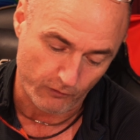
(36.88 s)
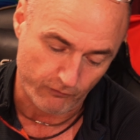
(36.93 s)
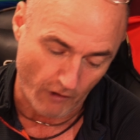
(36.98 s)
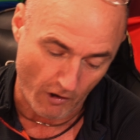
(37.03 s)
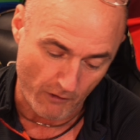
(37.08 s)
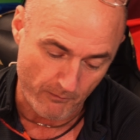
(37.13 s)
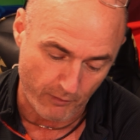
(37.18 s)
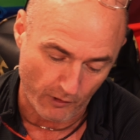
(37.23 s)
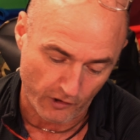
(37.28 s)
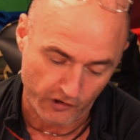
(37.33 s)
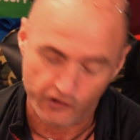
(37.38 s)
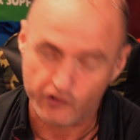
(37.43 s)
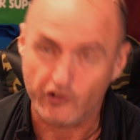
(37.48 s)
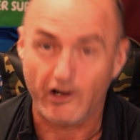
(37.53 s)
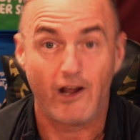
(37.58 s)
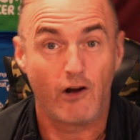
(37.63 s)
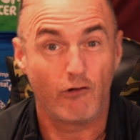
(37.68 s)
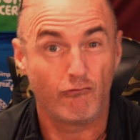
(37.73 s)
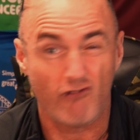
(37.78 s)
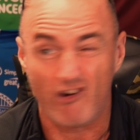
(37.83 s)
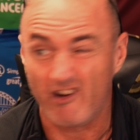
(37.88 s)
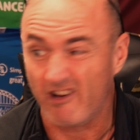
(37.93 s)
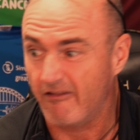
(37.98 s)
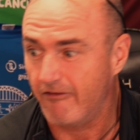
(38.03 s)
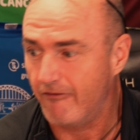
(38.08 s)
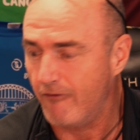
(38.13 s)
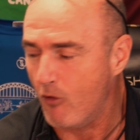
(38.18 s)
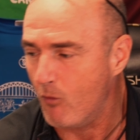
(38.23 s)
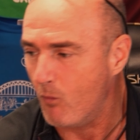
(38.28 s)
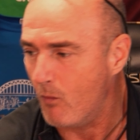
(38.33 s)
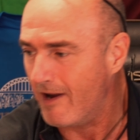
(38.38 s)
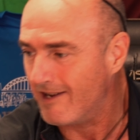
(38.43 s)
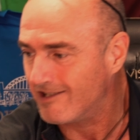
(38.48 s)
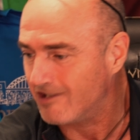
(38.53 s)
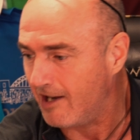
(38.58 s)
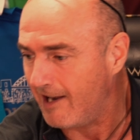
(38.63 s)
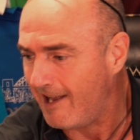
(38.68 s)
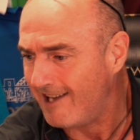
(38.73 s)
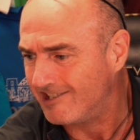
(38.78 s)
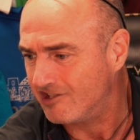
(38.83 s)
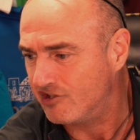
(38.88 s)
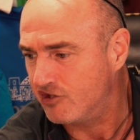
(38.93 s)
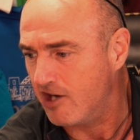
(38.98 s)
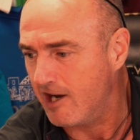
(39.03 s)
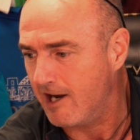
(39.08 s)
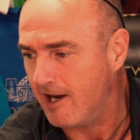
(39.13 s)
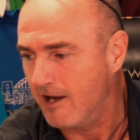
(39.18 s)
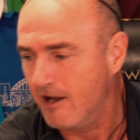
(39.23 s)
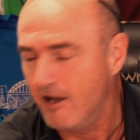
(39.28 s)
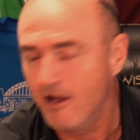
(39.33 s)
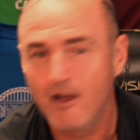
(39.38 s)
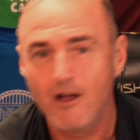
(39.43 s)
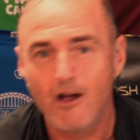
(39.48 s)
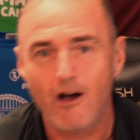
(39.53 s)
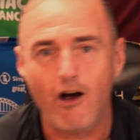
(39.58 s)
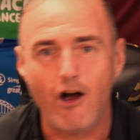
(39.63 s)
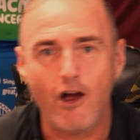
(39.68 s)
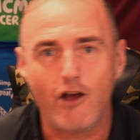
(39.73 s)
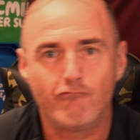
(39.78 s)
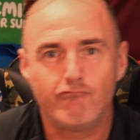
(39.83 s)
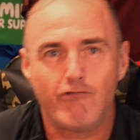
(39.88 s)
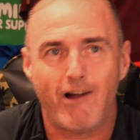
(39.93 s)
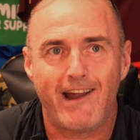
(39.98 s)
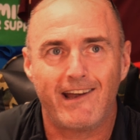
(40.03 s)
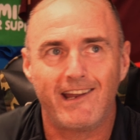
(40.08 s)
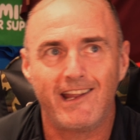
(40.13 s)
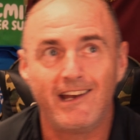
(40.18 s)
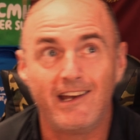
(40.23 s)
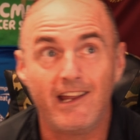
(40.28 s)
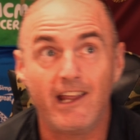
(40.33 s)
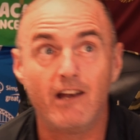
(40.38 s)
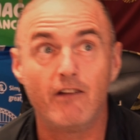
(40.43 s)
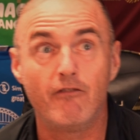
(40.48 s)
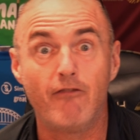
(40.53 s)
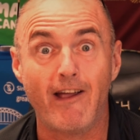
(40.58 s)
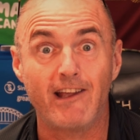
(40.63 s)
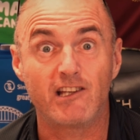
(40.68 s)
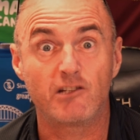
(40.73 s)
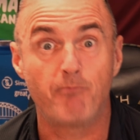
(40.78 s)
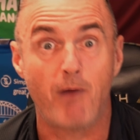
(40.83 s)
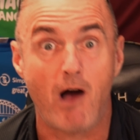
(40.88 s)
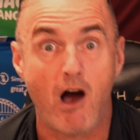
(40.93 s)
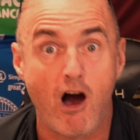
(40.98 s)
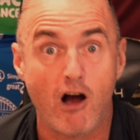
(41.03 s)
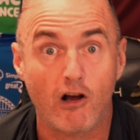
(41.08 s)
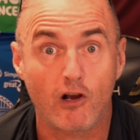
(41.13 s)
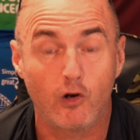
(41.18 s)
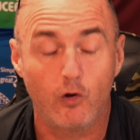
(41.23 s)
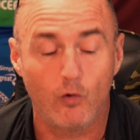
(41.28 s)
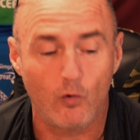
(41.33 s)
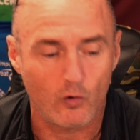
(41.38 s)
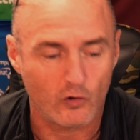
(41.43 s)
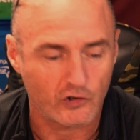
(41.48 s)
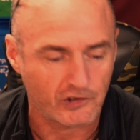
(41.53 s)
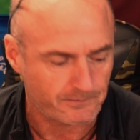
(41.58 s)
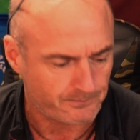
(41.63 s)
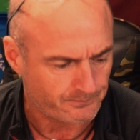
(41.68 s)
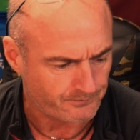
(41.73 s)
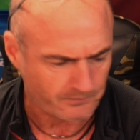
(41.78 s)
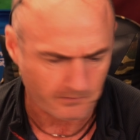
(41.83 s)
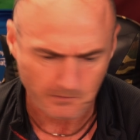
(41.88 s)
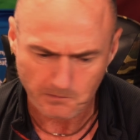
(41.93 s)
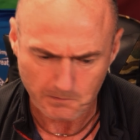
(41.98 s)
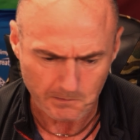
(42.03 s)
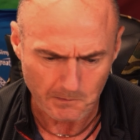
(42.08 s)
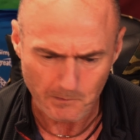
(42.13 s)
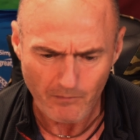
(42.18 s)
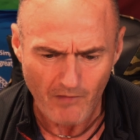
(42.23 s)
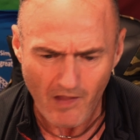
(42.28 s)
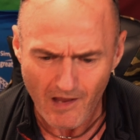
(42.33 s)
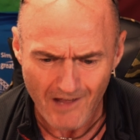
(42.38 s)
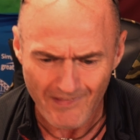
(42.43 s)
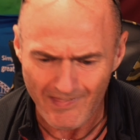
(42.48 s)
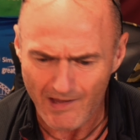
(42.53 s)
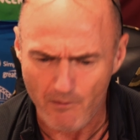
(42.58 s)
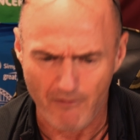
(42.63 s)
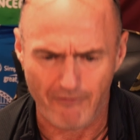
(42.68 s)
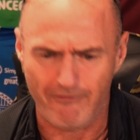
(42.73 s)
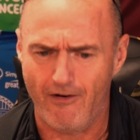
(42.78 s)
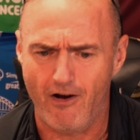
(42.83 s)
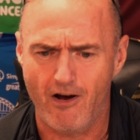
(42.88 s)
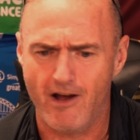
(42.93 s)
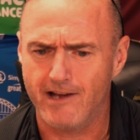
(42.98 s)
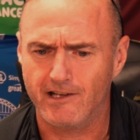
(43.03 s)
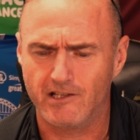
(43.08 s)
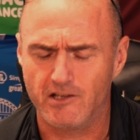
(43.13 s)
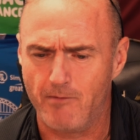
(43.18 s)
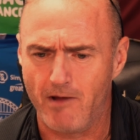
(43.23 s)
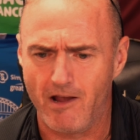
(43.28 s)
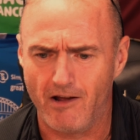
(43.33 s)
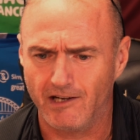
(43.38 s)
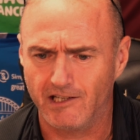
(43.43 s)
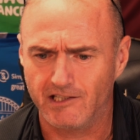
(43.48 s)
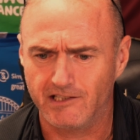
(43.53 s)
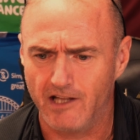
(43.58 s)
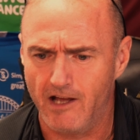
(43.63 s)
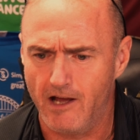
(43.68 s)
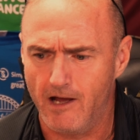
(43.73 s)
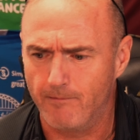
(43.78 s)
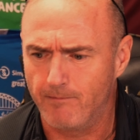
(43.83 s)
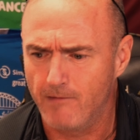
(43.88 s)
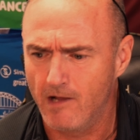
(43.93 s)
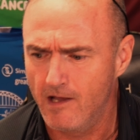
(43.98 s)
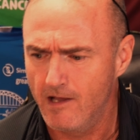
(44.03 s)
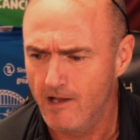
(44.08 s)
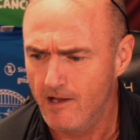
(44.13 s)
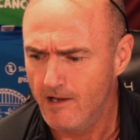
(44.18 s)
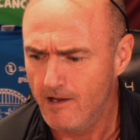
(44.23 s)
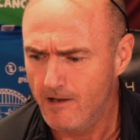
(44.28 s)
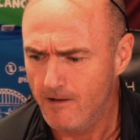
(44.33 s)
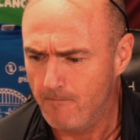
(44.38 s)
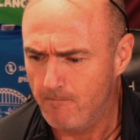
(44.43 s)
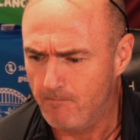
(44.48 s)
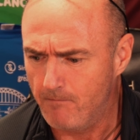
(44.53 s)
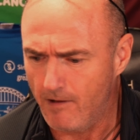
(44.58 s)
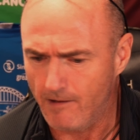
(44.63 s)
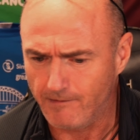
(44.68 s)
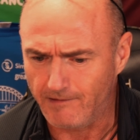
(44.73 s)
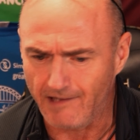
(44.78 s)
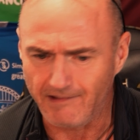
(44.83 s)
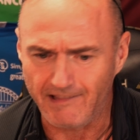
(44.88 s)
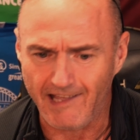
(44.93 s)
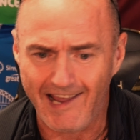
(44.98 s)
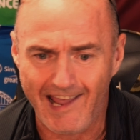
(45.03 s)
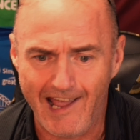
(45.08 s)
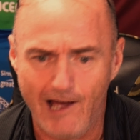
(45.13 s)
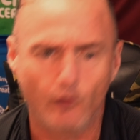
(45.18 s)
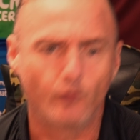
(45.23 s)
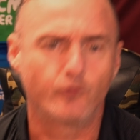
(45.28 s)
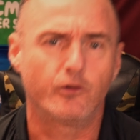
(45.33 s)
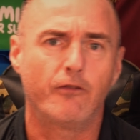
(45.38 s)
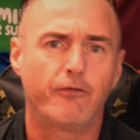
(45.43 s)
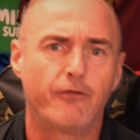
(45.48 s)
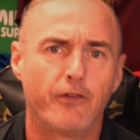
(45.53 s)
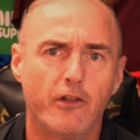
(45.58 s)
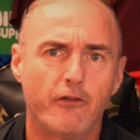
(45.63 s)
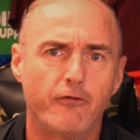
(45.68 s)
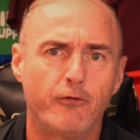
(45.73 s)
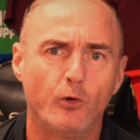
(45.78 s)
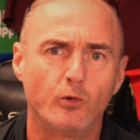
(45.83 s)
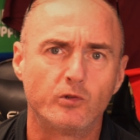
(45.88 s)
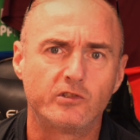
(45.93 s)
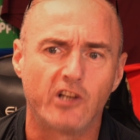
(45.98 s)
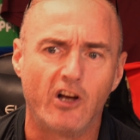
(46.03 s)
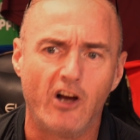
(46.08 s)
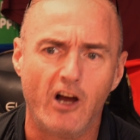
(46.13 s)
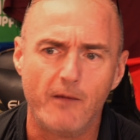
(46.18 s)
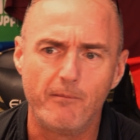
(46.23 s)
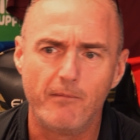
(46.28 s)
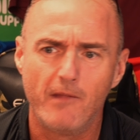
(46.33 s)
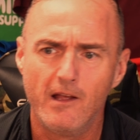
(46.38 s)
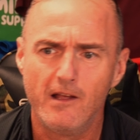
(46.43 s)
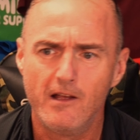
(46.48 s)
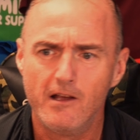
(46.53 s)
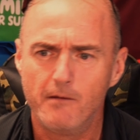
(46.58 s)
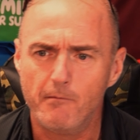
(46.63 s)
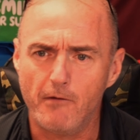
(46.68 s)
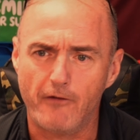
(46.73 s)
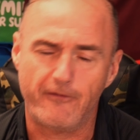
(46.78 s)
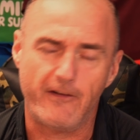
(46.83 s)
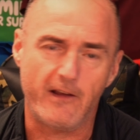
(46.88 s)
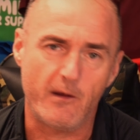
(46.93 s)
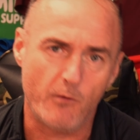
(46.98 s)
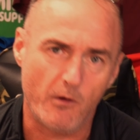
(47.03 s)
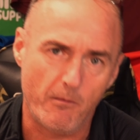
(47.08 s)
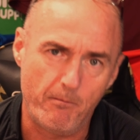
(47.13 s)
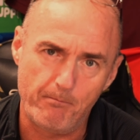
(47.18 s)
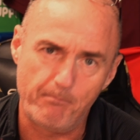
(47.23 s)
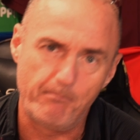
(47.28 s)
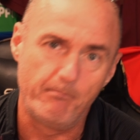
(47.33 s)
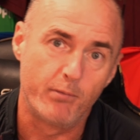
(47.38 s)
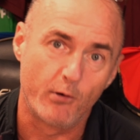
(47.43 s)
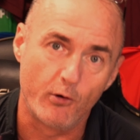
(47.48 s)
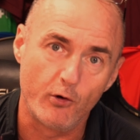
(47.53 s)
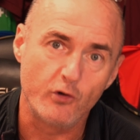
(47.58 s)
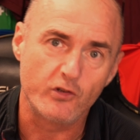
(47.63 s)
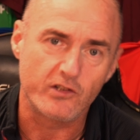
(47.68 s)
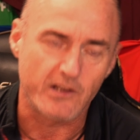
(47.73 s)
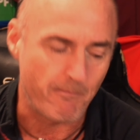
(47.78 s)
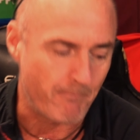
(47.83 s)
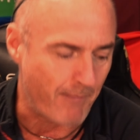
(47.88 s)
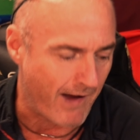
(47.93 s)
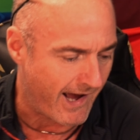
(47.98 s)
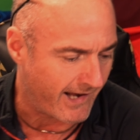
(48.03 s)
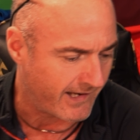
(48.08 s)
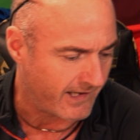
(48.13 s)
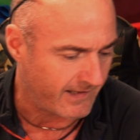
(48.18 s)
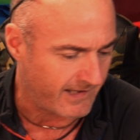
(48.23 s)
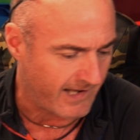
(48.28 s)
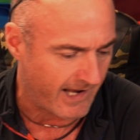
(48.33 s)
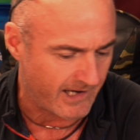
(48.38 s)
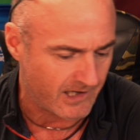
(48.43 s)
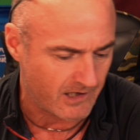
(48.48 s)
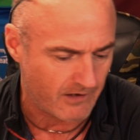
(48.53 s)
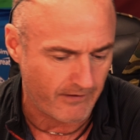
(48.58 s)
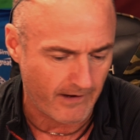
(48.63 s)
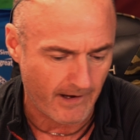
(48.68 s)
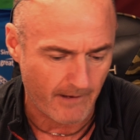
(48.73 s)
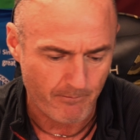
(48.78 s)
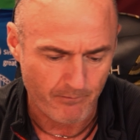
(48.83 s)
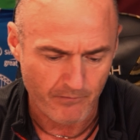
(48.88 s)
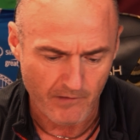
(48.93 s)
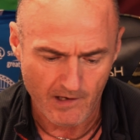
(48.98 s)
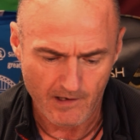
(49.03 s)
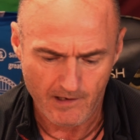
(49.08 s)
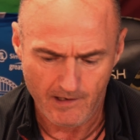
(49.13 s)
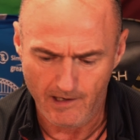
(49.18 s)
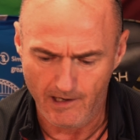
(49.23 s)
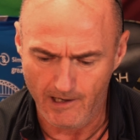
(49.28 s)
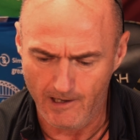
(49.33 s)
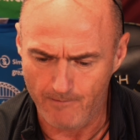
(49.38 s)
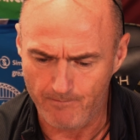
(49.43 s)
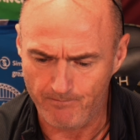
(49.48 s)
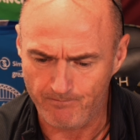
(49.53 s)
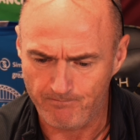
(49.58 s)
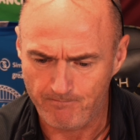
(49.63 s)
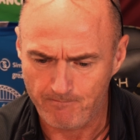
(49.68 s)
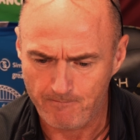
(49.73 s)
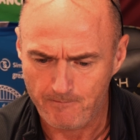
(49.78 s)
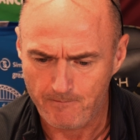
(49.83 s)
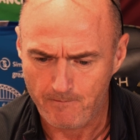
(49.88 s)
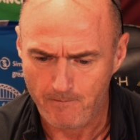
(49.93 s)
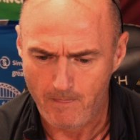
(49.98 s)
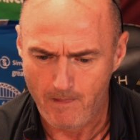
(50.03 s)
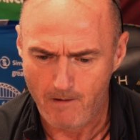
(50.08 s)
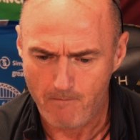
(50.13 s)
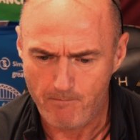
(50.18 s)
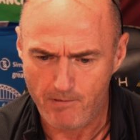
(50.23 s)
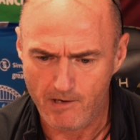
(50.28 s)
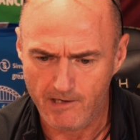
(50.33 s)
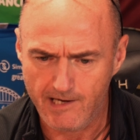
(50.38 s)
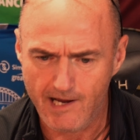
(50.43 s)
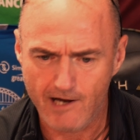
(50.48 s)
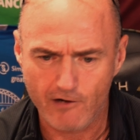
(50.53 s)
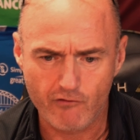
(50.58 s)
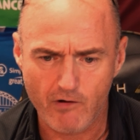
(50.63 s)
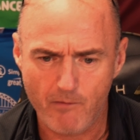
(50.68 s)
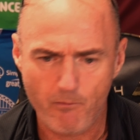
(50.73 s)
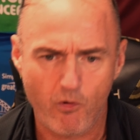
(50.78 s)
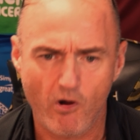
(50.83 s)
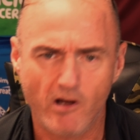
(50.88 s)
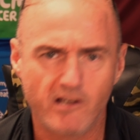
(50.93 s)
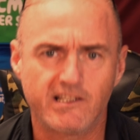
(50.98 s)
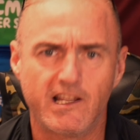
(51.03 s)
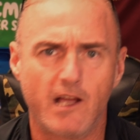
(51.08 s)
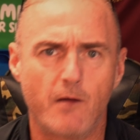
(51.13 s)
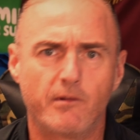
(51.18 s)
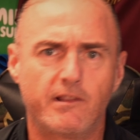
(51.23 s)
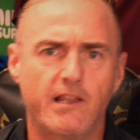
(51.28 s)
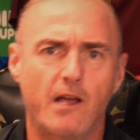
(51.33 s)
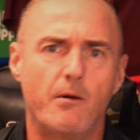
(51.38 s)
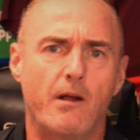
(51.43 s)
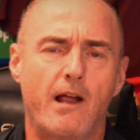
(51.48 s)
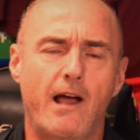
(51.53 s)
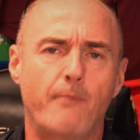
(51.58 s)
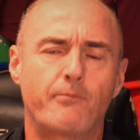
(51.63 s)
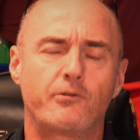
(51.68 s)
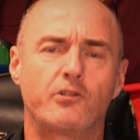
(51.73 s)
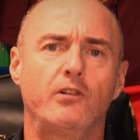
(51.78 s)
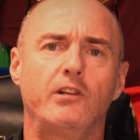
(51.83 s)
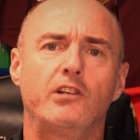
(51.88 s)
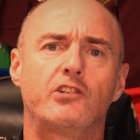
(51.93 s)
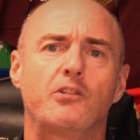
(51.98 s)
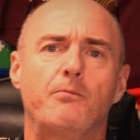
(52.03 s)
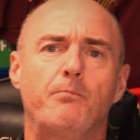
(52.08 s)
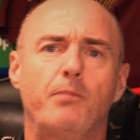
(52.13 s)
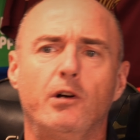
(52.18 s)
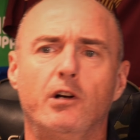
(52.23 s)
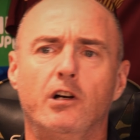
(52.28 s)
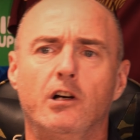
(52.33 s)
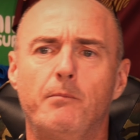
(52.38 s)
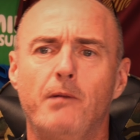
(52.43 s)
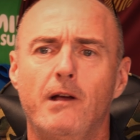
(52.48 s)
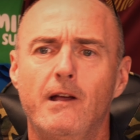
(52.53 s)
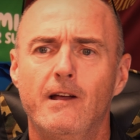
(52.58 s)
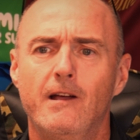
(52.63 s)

robust trail running footwear. So last year I ran in Innovate's Park Claws. They were fine, to be honest. They held up for the full time. My feet were bruised and battered at the end of it. But yeah, grip-wise, they were absolutely superb.